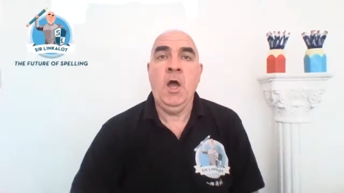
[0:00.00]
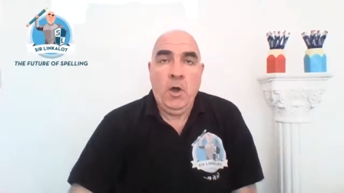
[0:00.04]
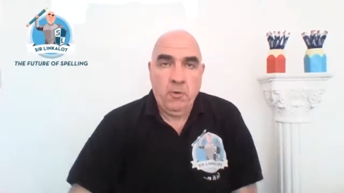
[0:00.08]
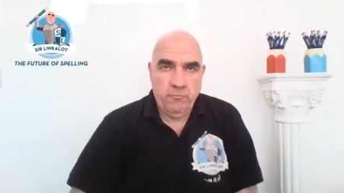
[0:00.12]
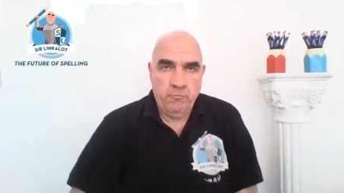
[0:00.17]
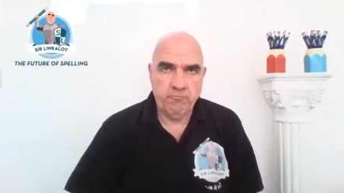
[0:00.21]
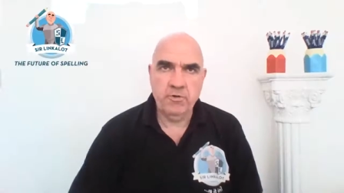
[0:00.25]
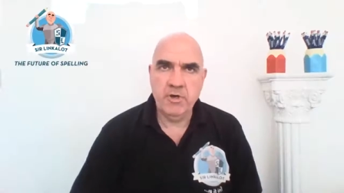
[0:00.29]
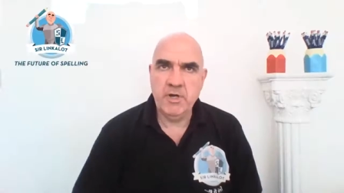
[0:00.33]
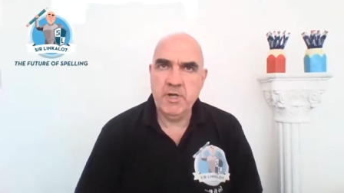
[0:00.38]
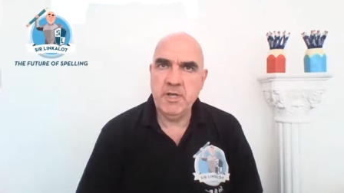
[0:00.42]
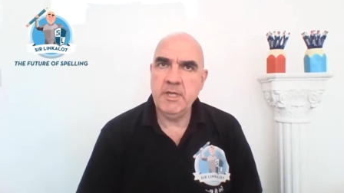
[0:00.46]

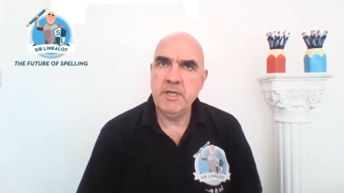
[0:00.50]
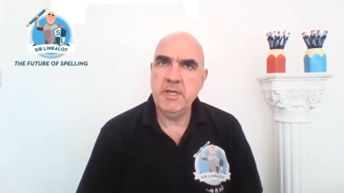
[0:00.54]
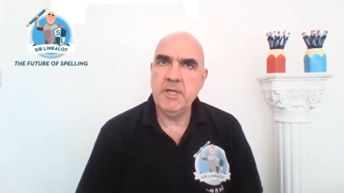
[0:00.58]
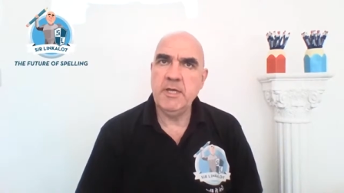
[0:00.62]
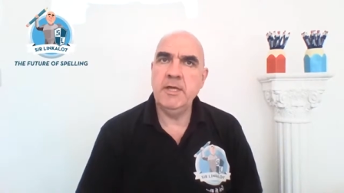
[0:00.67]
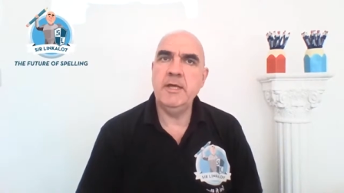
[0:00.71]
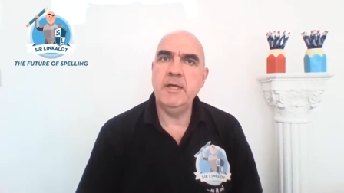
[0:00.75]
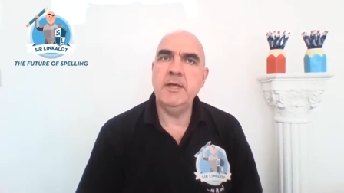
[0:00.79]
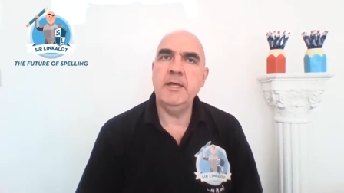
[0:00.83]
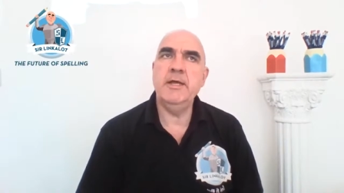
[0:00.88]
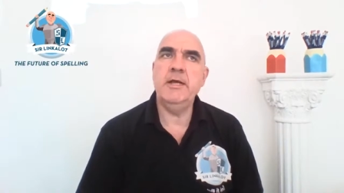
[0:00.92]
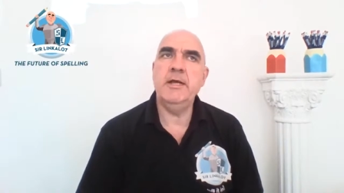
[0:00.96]

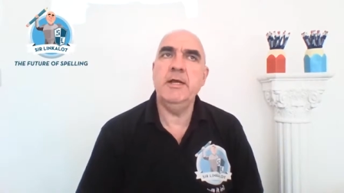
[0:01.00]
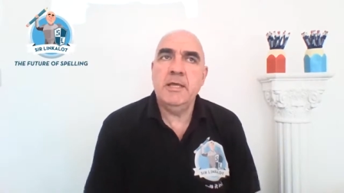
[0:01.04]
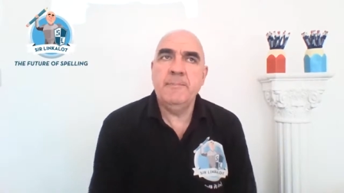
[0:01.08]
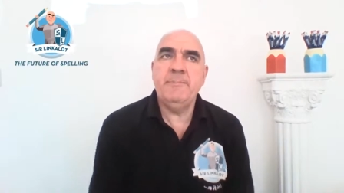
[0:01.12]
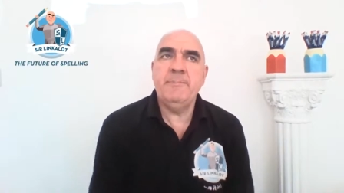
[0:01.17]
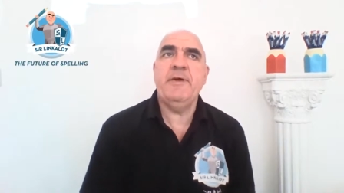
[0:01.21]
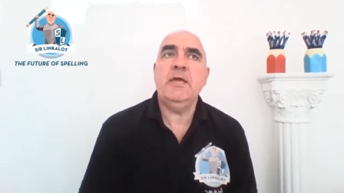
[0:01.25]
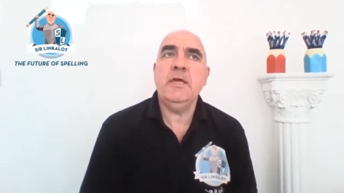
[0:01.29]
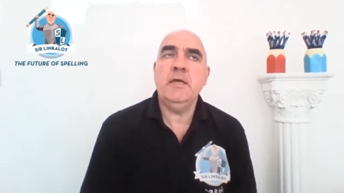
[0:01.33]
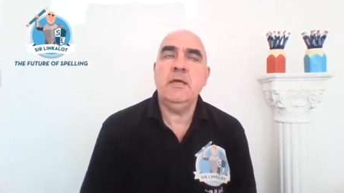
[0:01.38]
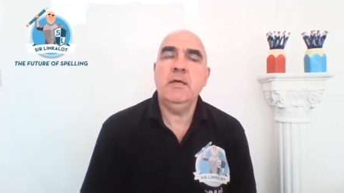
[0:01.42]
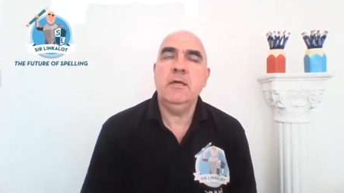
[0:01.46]
Really
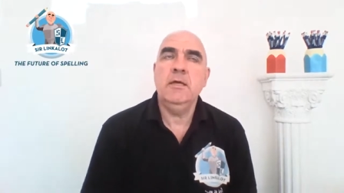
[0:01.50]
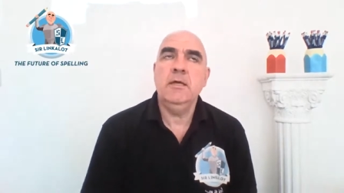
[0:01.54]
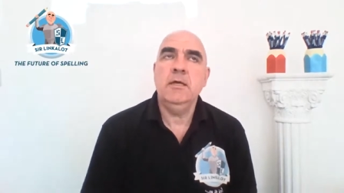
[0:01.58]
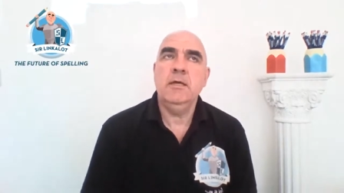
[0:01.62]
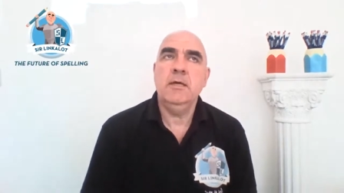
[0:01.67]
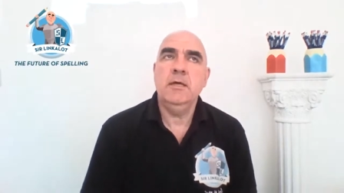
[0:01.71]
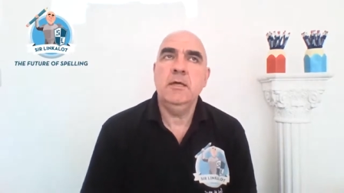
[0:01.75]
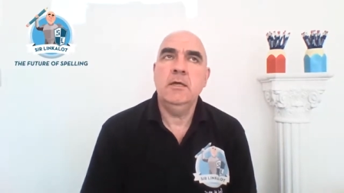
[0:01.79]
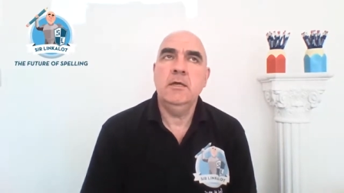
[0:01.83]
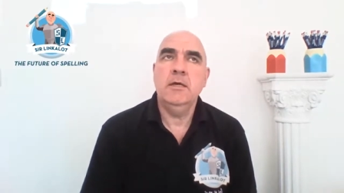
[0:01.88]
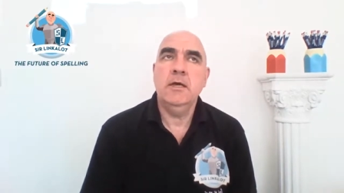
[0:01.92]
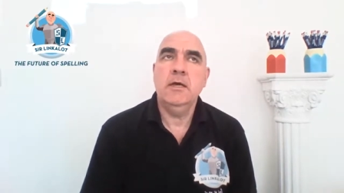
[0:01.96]
big
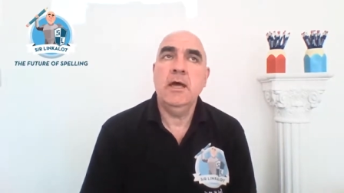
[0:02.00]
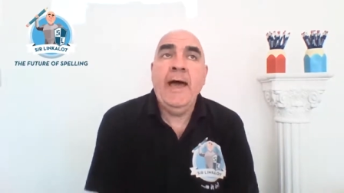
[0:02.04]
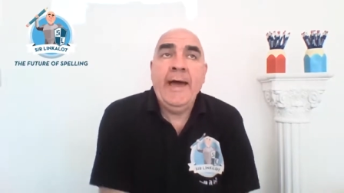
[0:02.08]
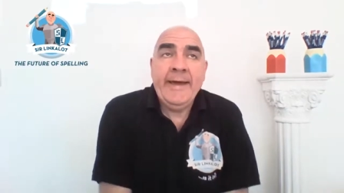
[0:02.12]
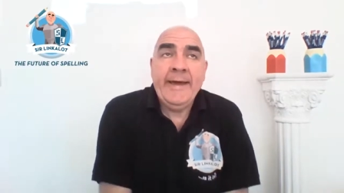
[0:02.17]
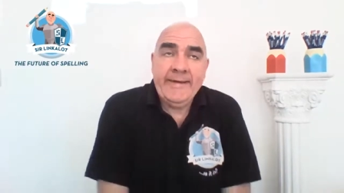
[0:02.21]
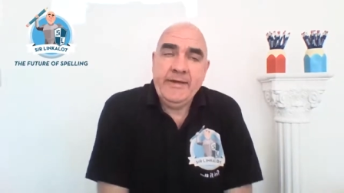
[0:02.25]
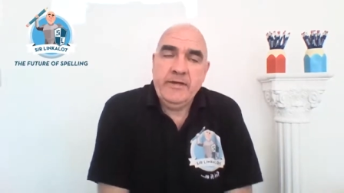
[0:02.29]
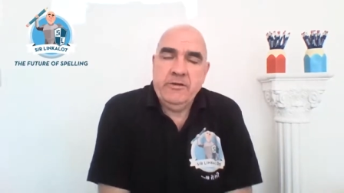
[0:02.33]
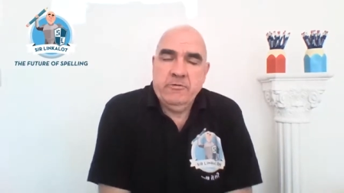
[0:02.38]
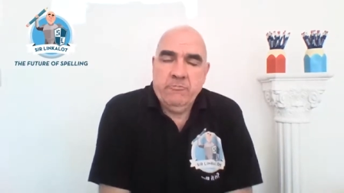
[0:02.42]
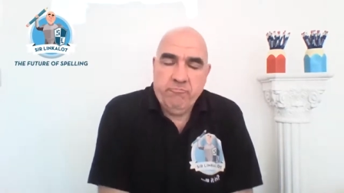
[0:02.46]

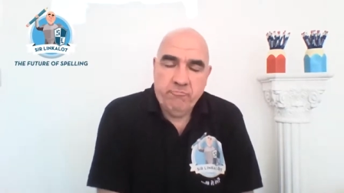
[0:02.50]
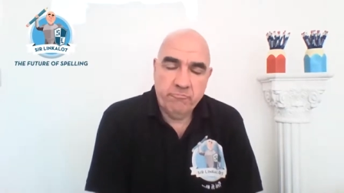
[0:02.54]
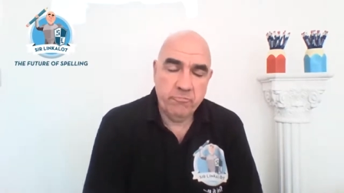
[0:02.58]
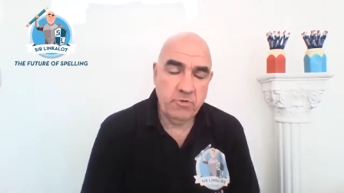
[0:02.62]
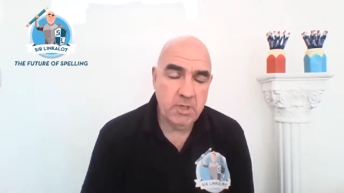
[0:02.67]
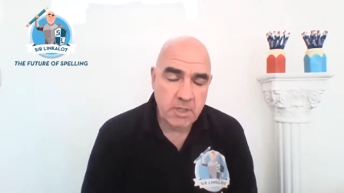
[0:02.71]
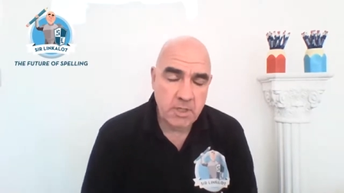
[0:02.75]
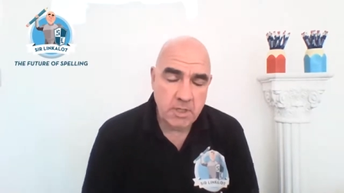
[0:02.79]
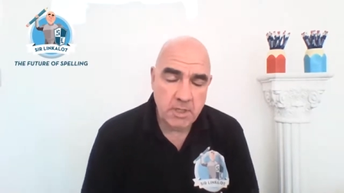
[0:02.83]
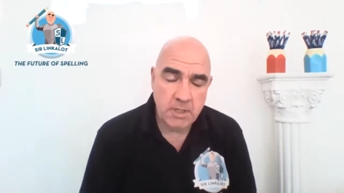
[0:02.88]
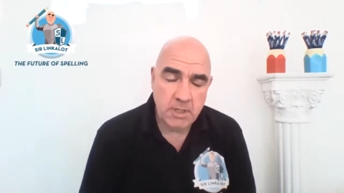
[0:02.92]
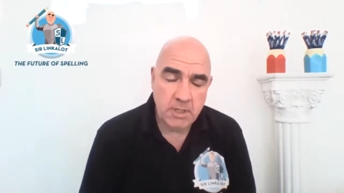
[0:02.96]
and
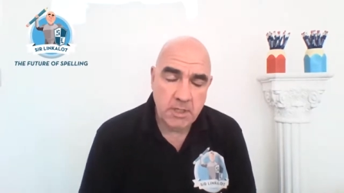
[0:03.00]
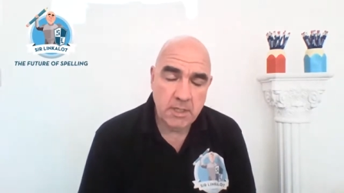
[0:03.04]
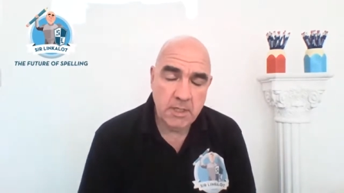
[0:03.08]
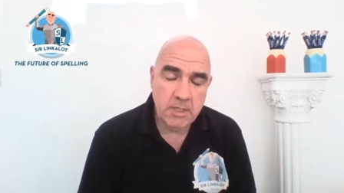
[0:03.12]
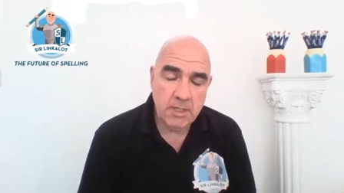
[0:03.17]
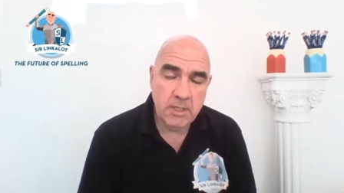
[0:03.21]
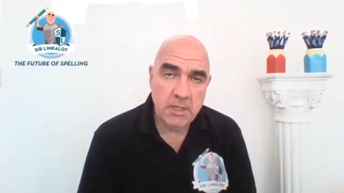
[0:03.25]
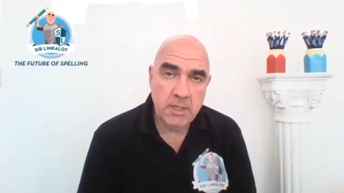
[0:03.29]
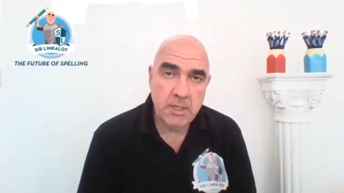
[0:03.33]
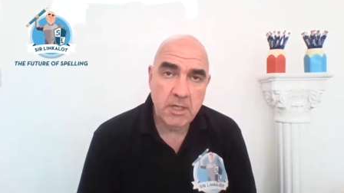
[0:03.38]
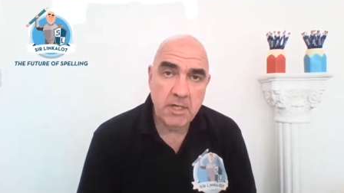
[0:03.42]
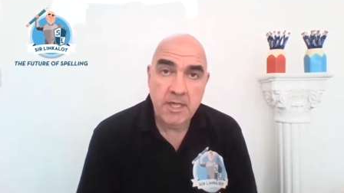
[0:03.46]

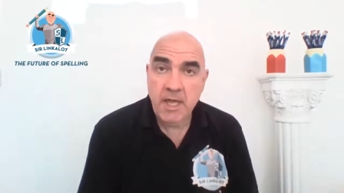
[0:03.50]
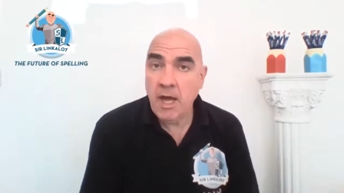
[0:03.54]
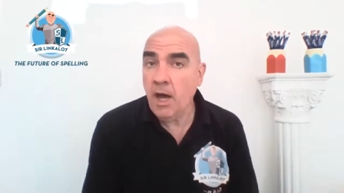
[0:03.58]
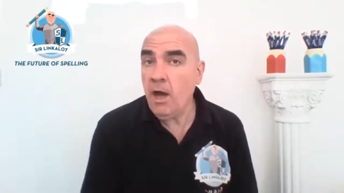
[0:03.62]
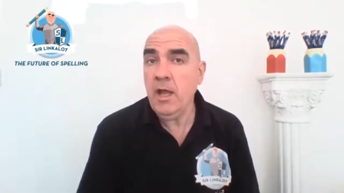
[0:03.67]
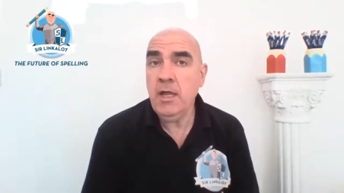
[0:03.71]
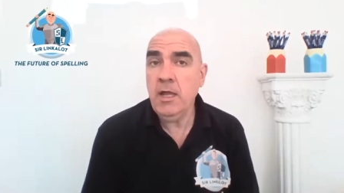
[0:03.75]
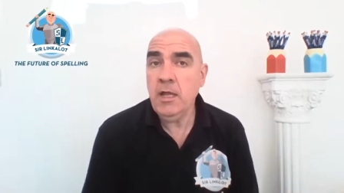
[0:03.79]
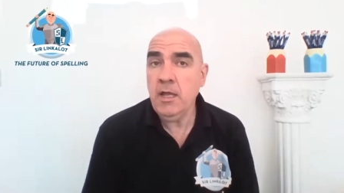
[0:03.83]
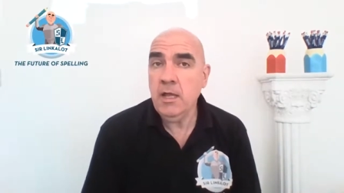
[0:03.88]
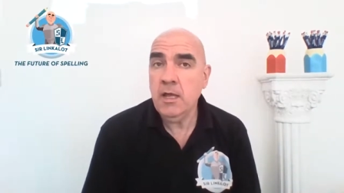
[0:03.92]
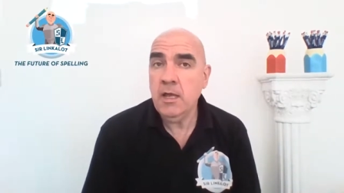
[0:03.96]
really
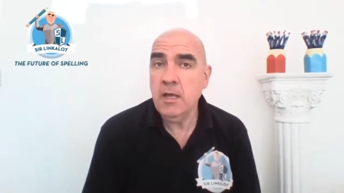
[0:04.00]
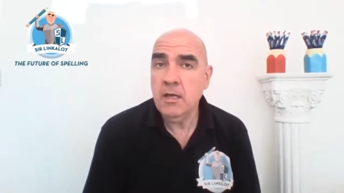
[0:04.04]
high.